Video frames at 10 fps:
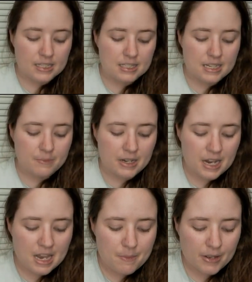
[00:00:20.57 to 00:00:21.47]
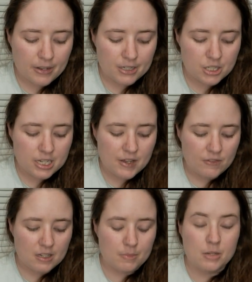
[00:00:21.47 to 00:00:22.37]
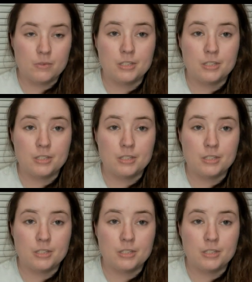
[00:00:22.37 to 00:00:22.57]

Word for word: sent me an email and she gifted me